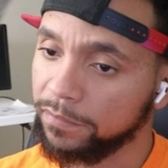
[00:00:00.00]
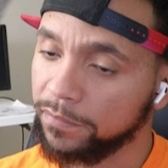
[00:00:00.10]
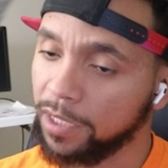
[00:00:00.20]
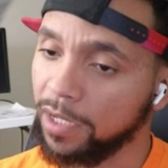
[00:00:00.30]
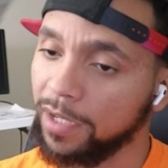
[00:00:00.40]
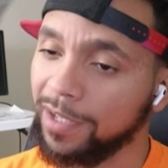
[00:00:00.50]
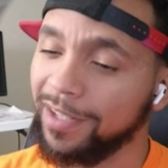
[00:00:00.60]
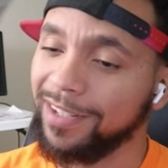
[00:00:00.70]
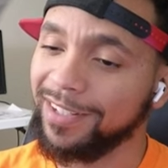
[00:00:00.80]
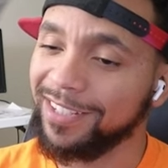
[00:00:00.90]

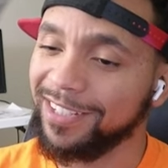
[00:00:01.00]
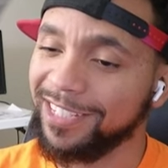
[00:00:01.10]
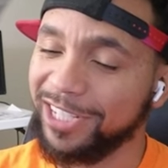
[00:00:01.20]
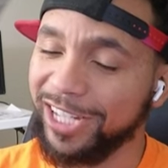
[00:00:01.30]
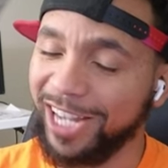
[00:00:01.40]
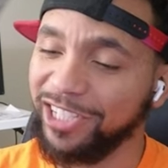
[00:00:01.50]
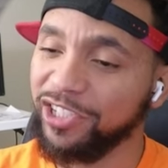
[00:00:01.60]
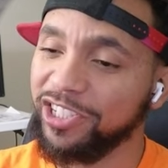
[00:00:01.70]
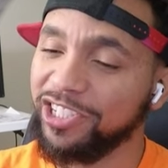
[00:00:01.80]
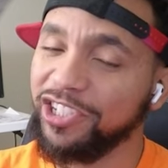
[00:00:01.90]
It's like,
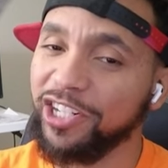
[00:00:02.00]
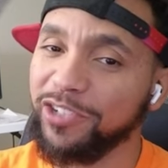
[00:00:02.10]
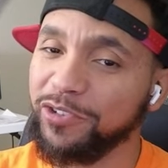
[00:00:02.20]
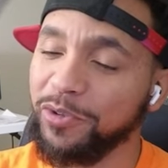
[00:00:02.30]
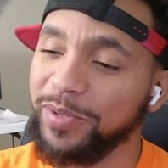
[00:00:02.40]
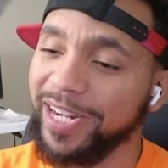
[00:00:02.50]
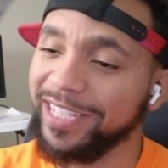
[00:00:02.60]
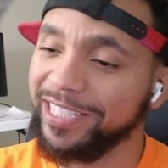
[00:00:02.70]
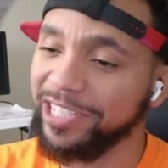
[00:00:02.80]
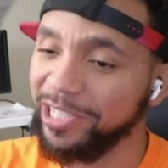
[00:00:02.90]
shut your stupid
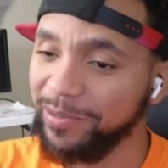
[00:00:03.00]
ass up.